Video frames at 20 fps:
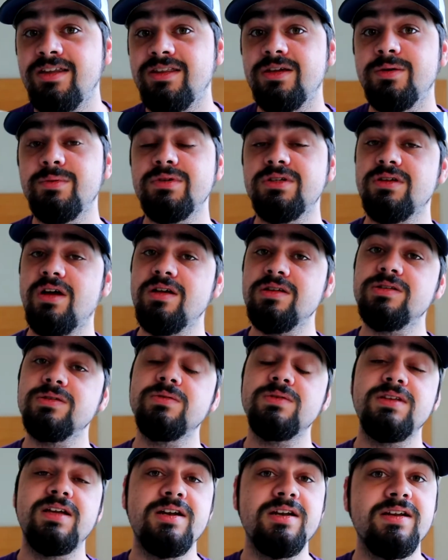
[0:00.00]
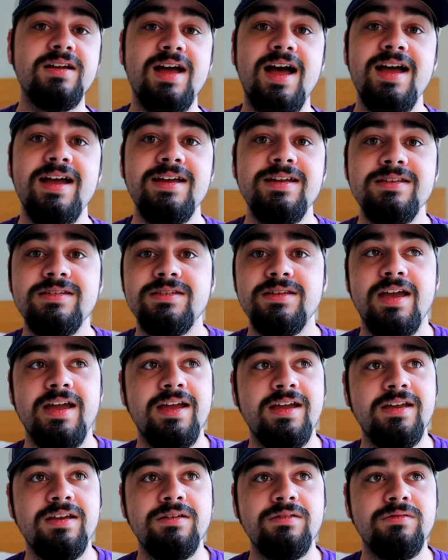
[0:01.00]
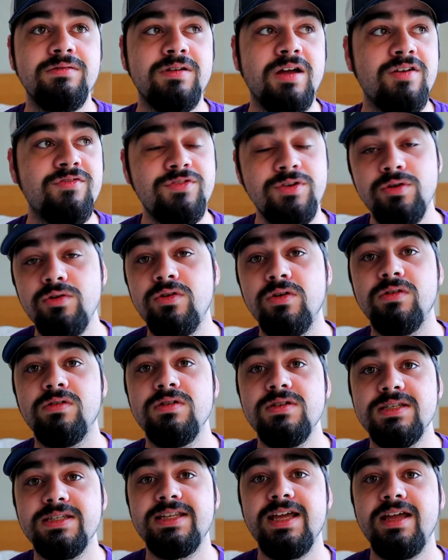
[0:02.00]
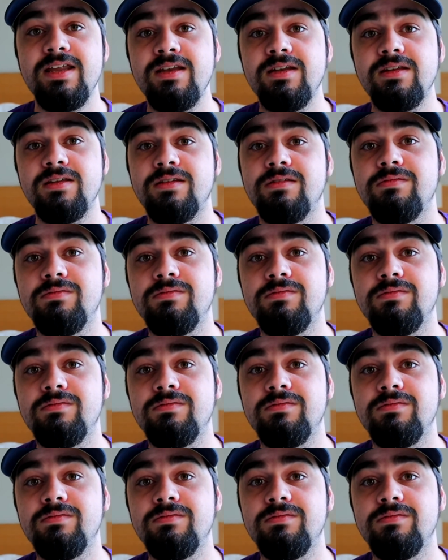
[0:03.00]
there was also a lot of guys and a few girls that